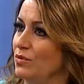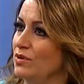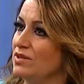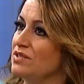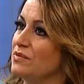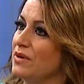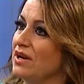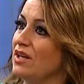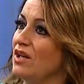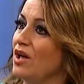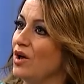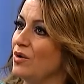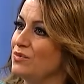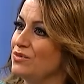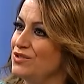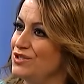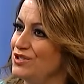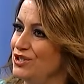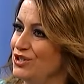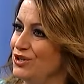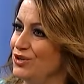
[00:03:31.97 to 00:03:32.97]
When somebody
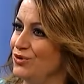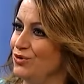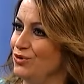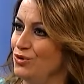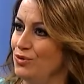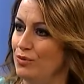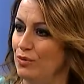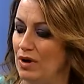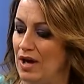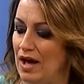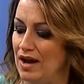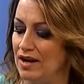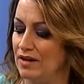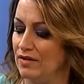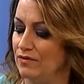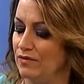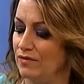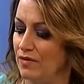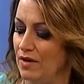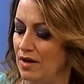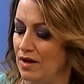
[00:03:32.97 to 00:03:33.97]
comes to you, you kind
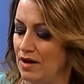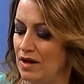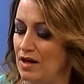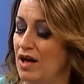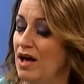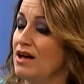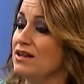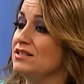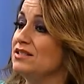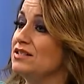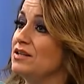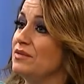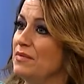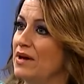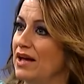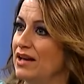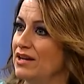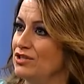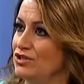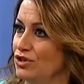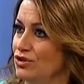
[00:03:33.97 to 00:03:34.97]
of
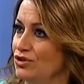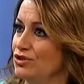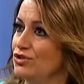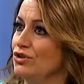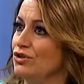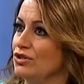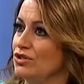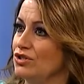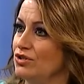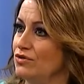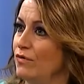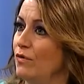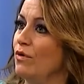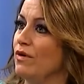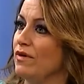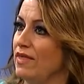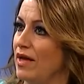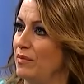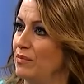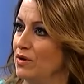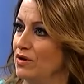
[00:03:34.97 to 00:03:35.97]
customize your search for
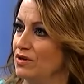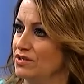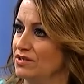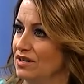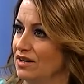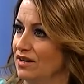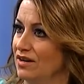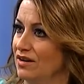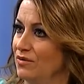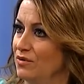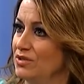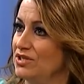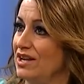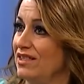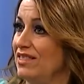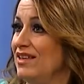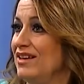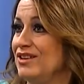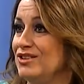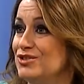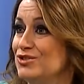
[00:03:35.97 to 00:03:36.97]
that person, which I
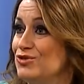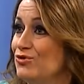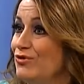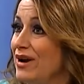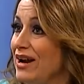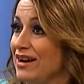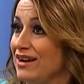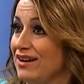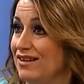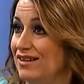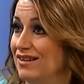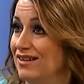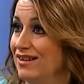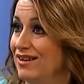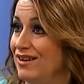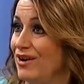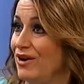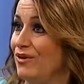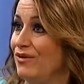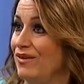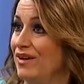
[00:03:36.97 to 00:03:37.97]
think is great.
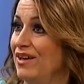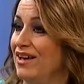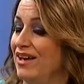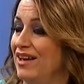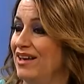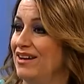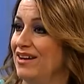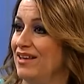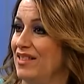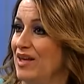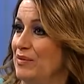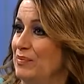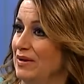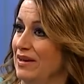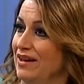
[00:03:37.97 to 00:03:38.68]
At LIP.